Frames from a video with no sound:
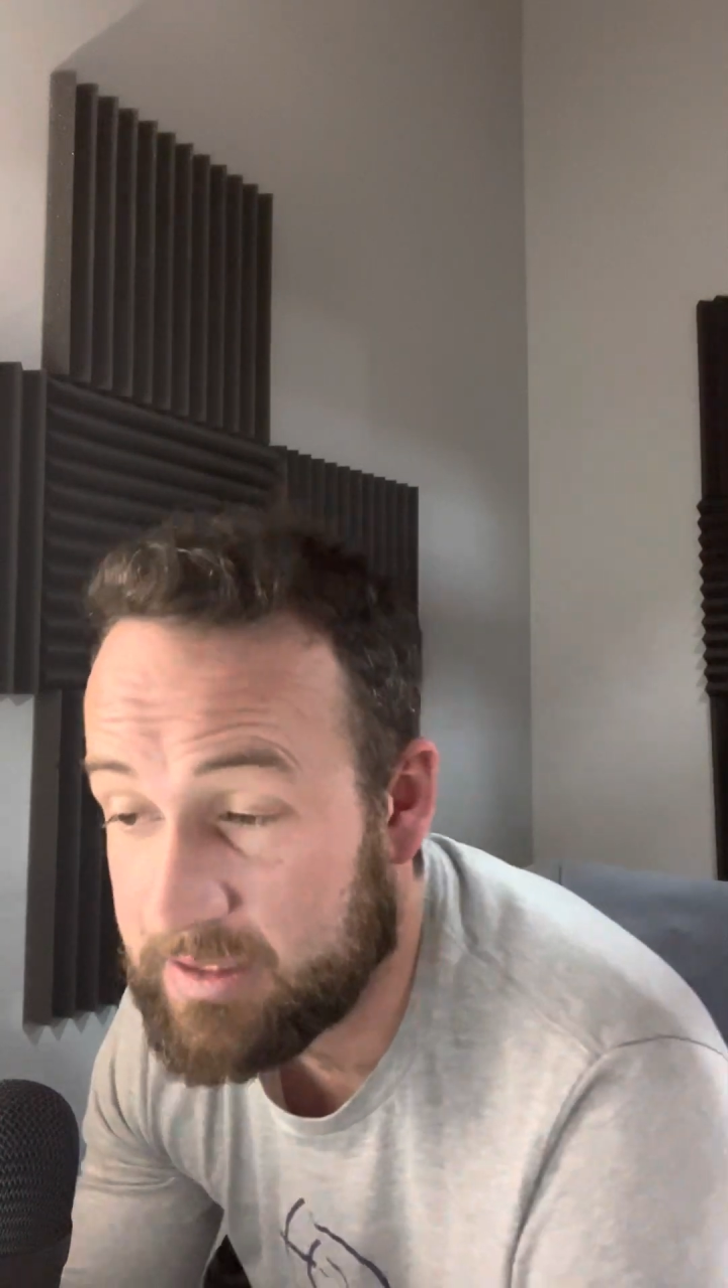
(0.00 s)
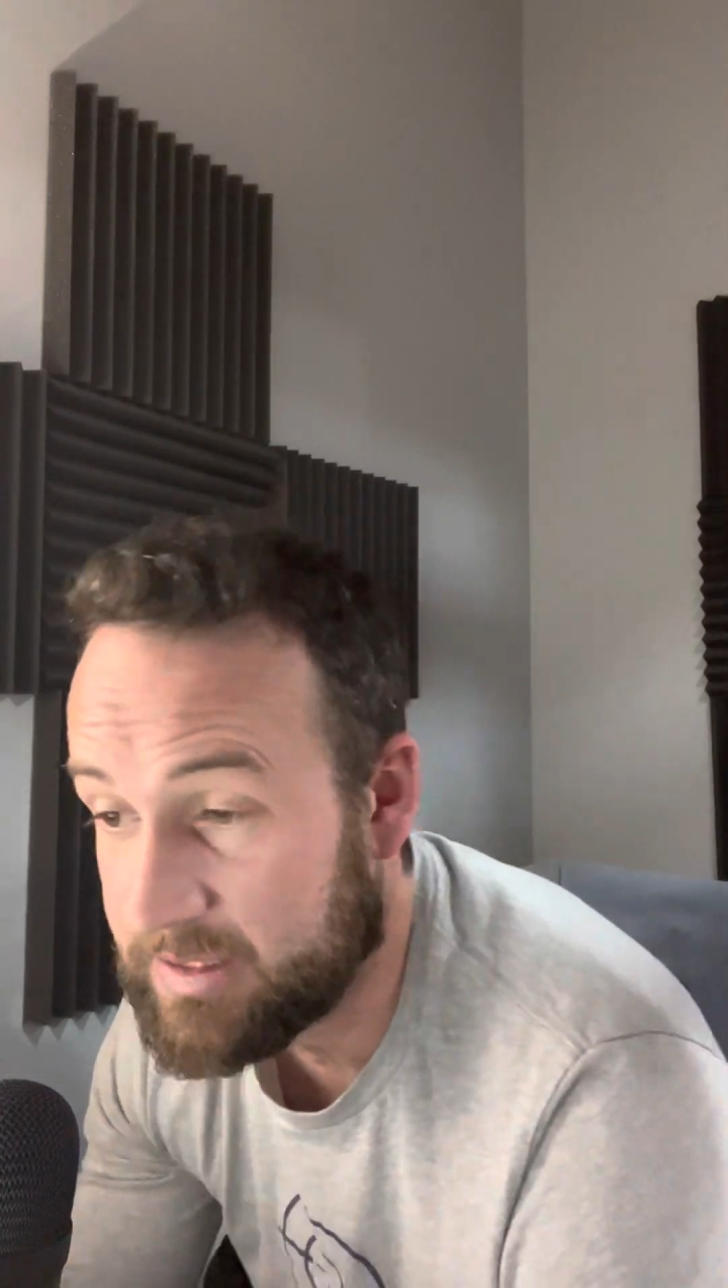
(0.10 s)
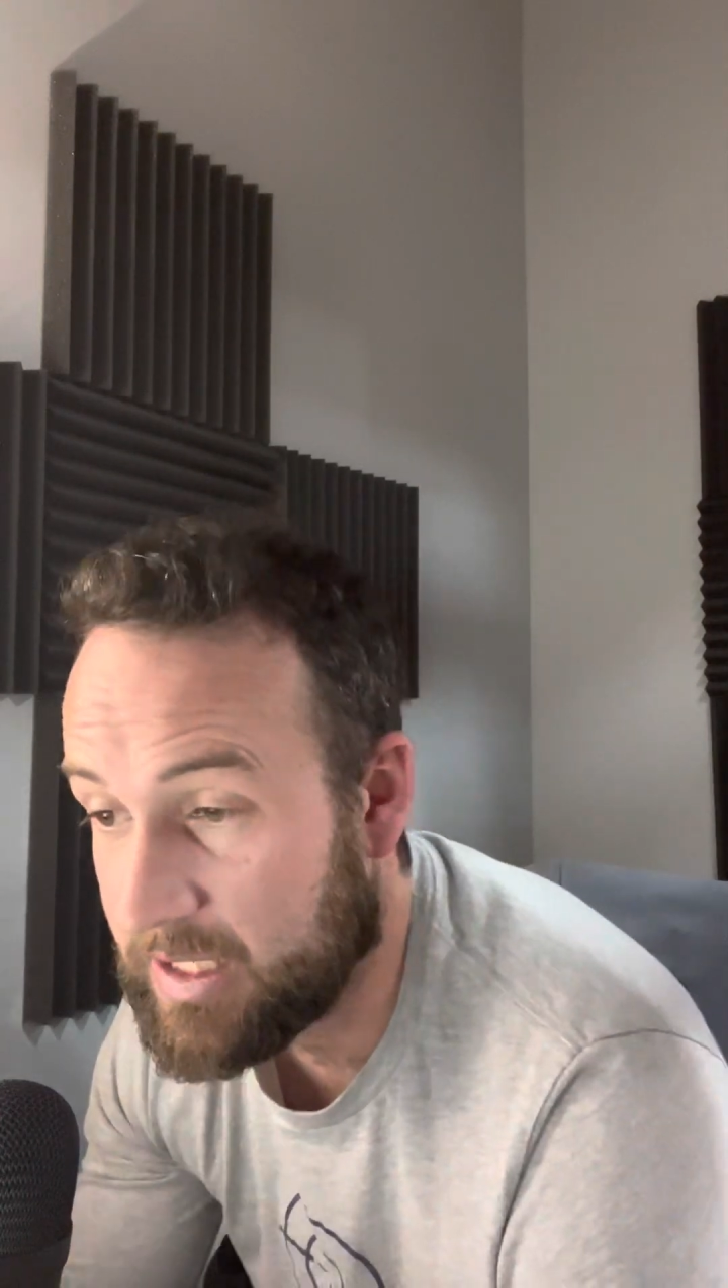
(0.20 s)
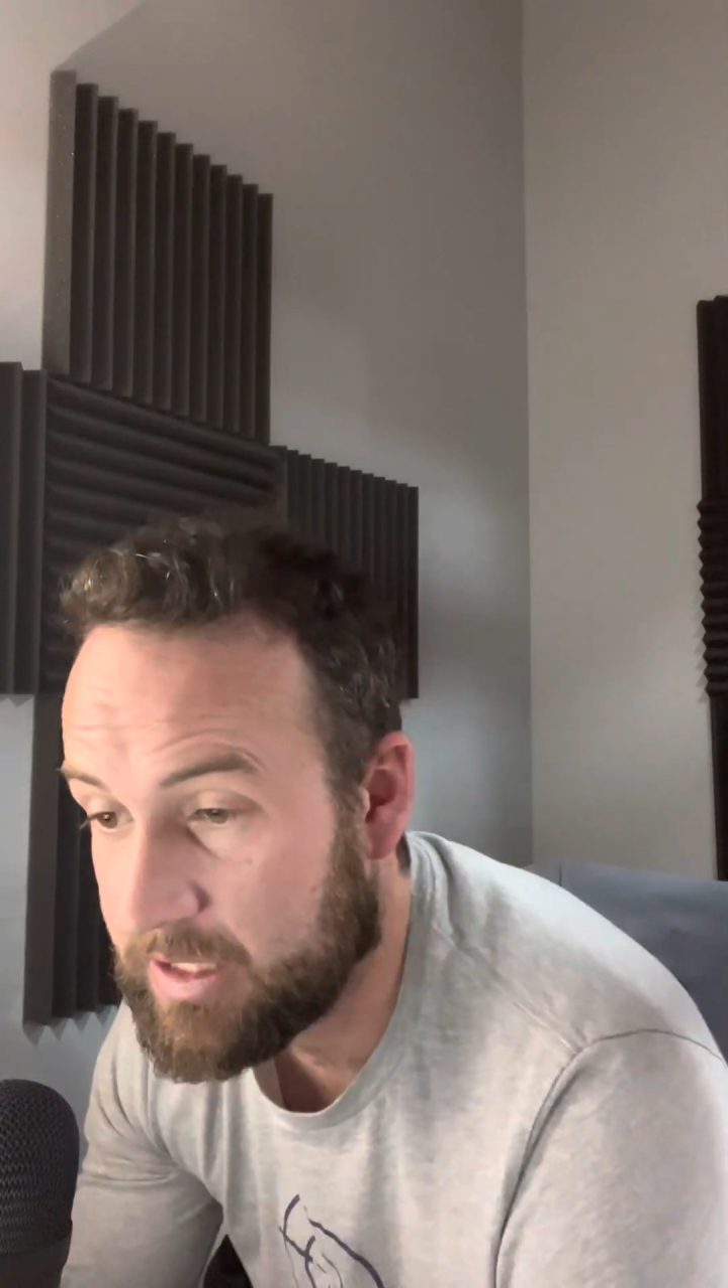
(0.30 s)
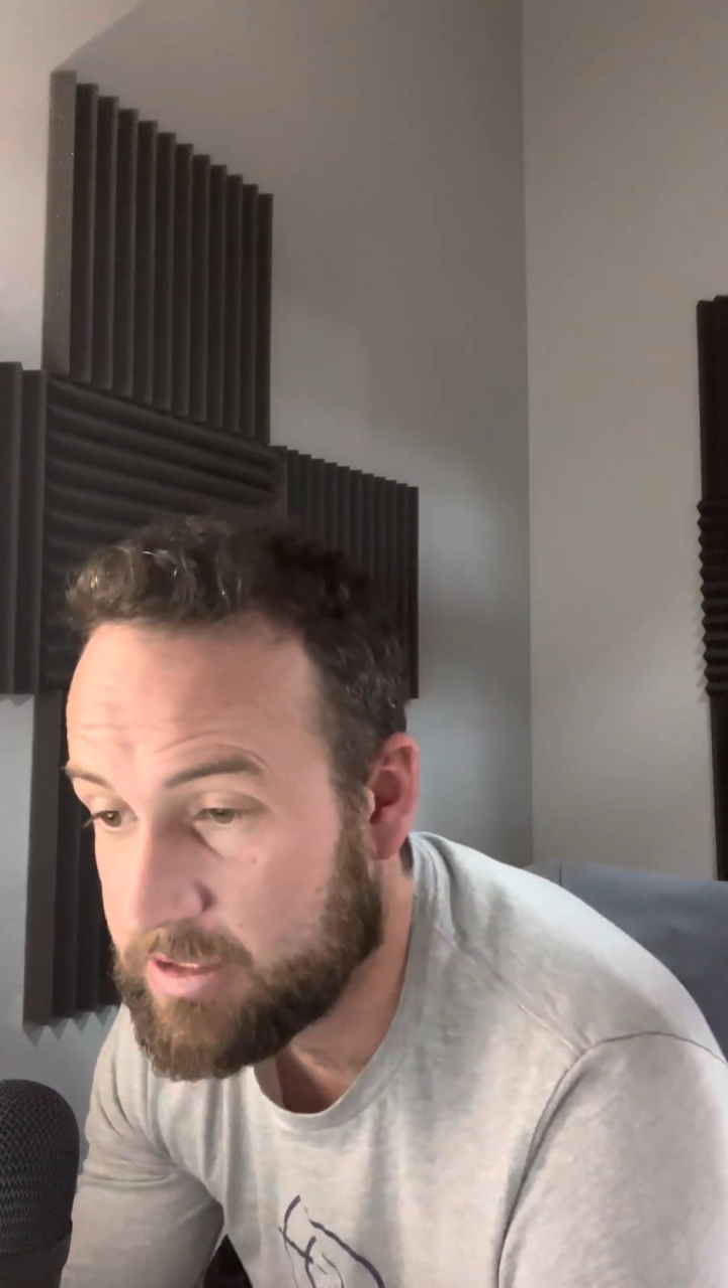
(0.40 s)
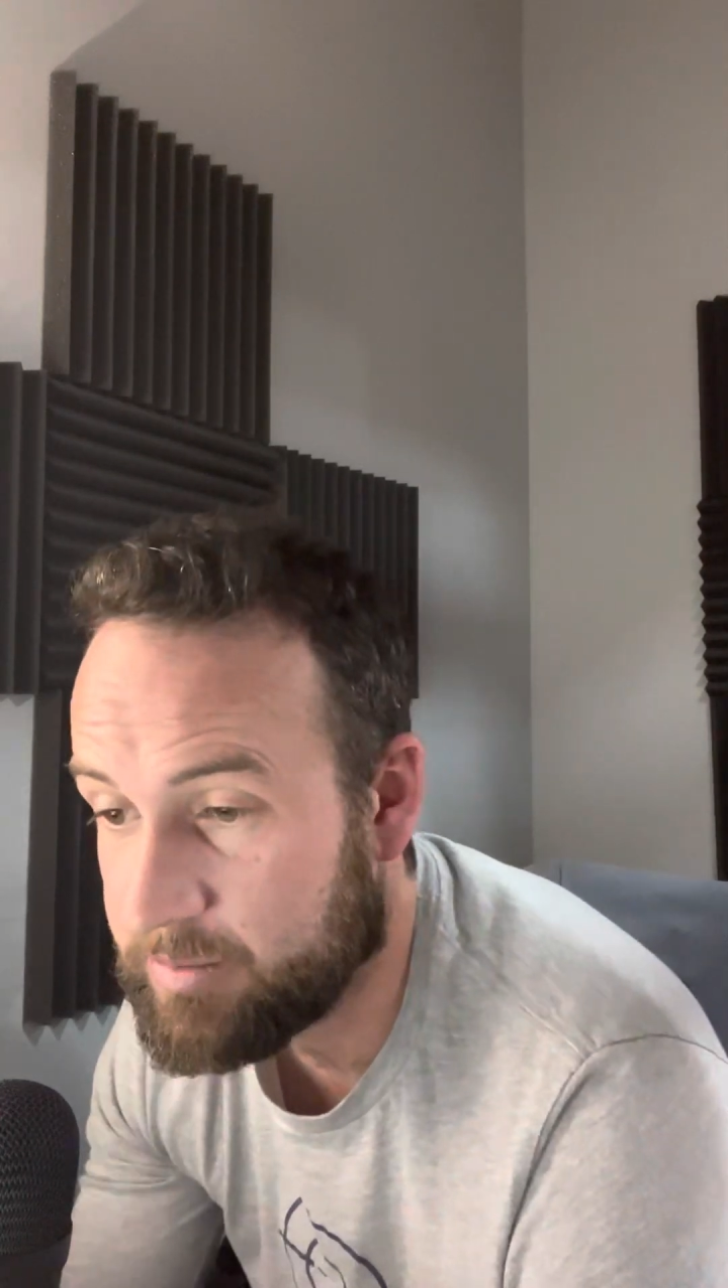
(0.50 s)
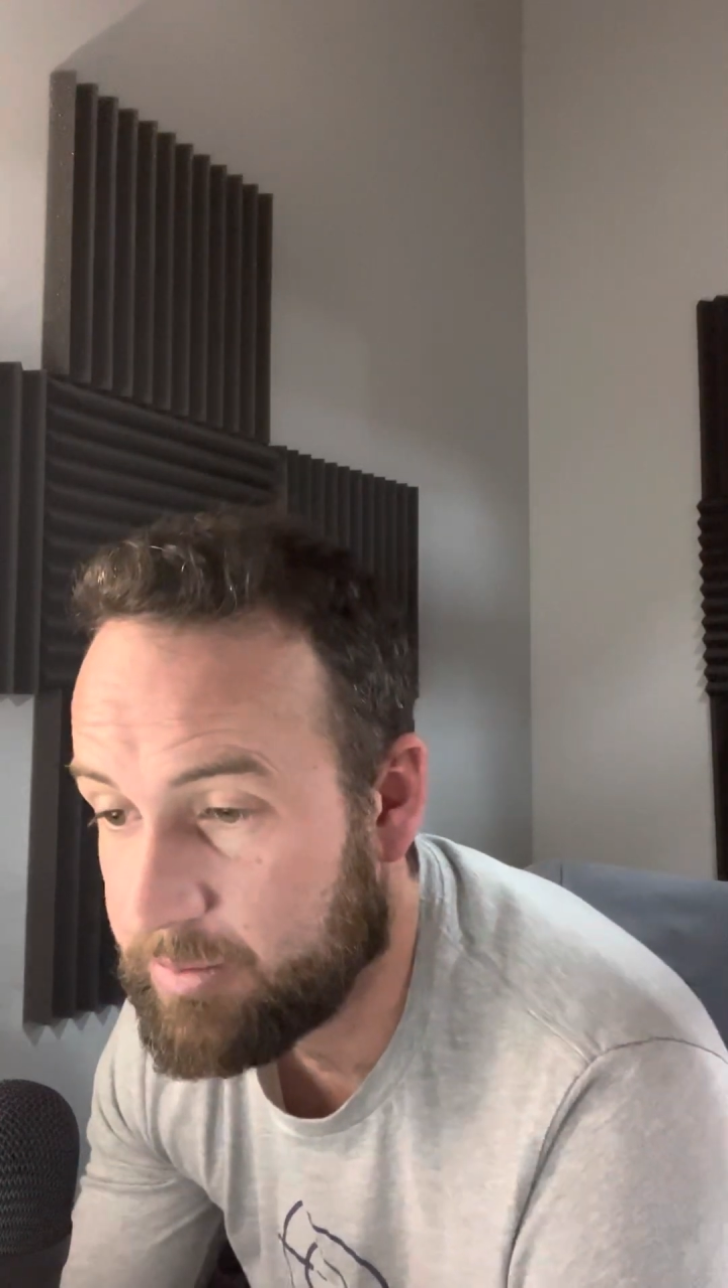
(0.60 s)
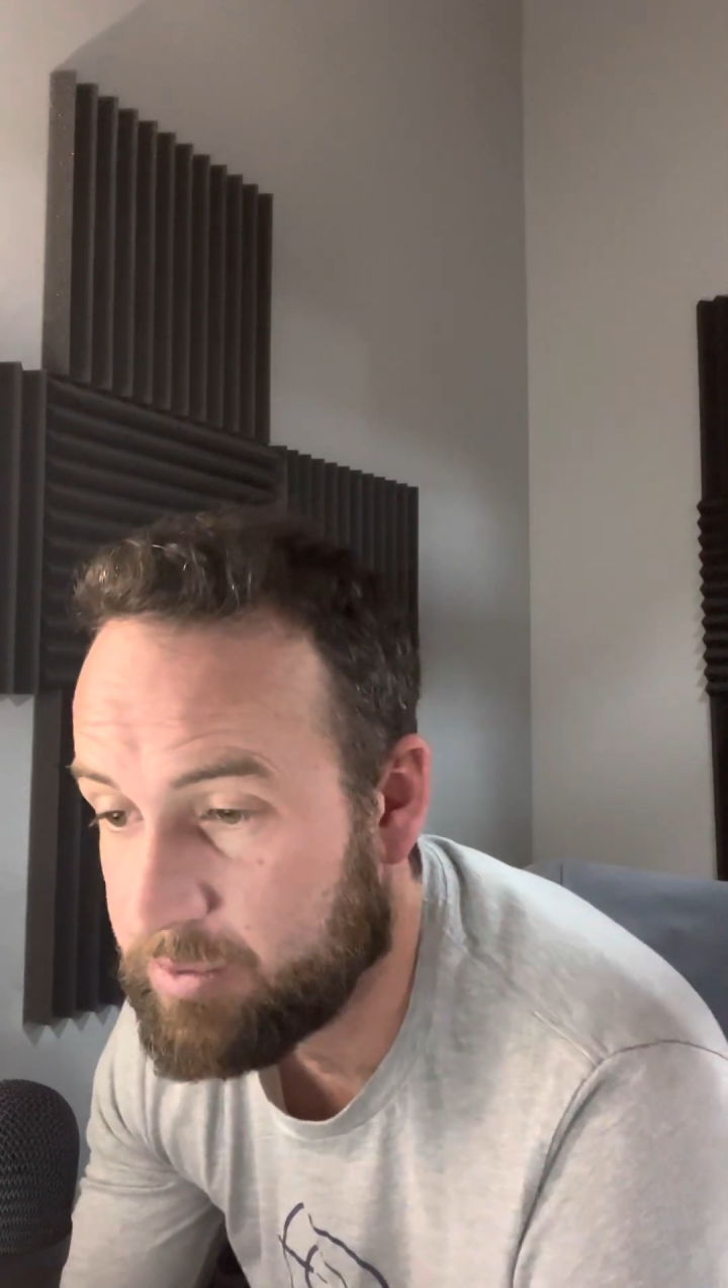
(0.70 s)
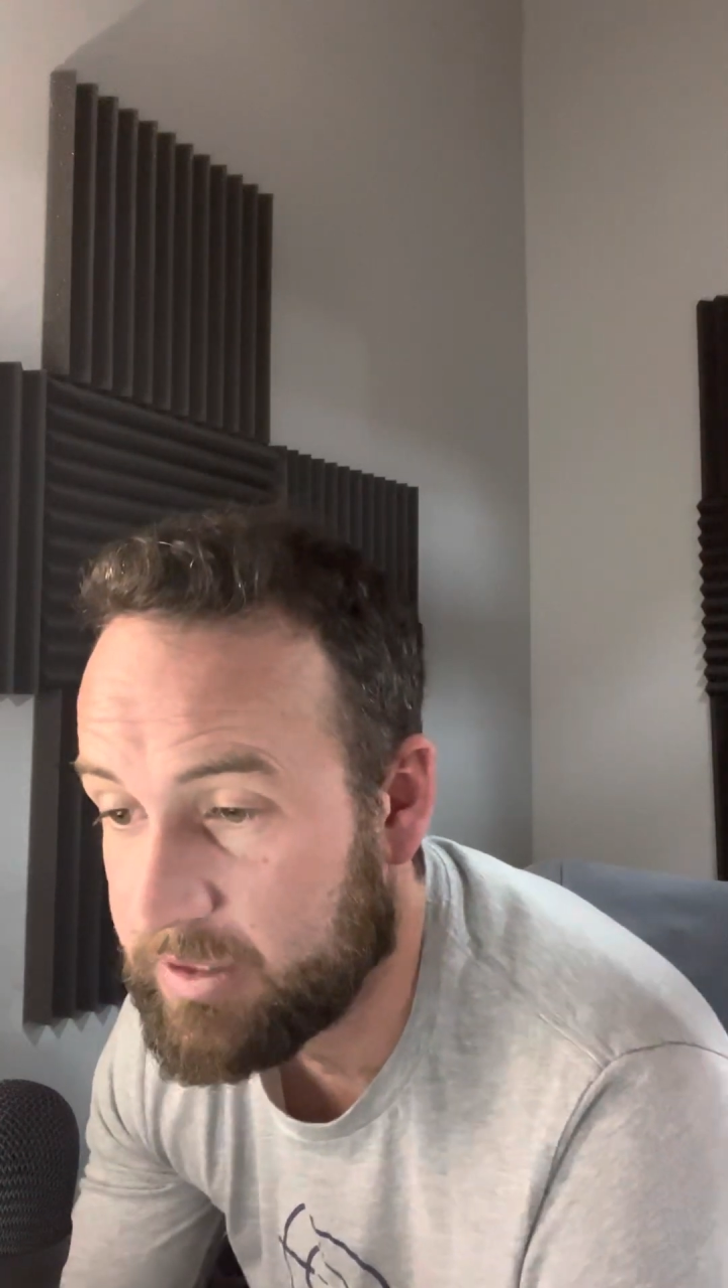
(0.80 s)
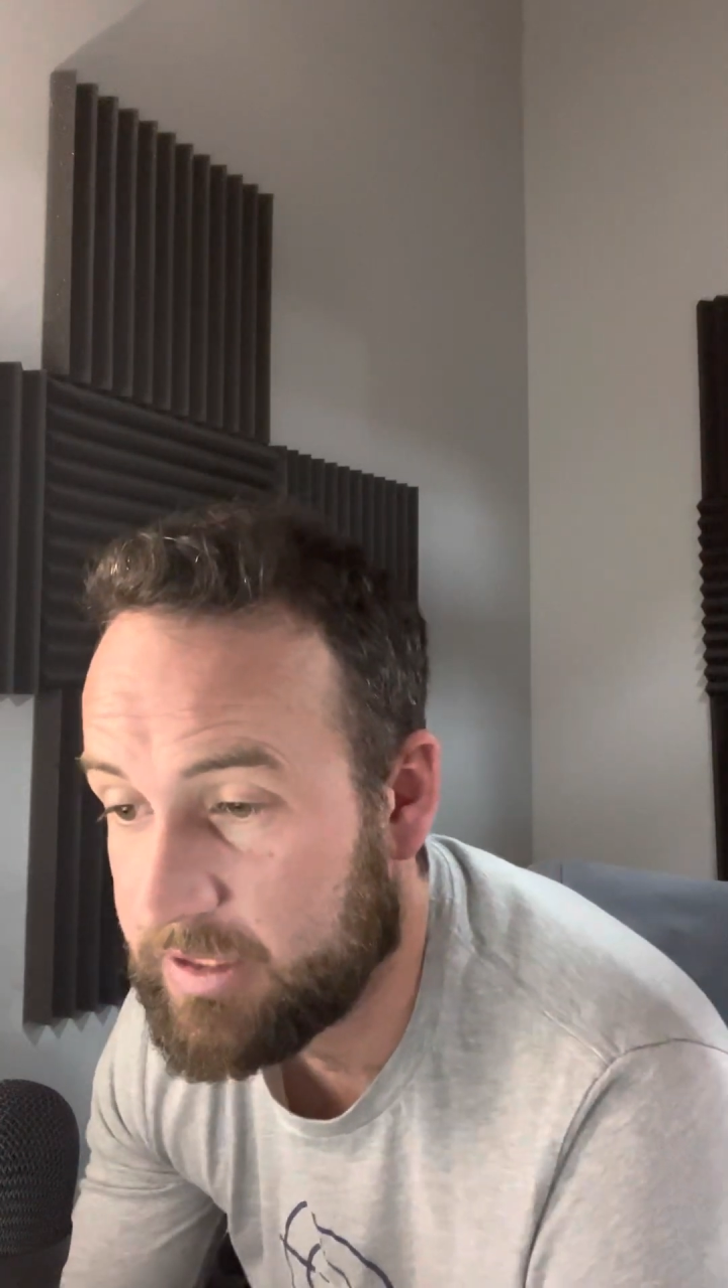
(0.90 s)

designed to be pretty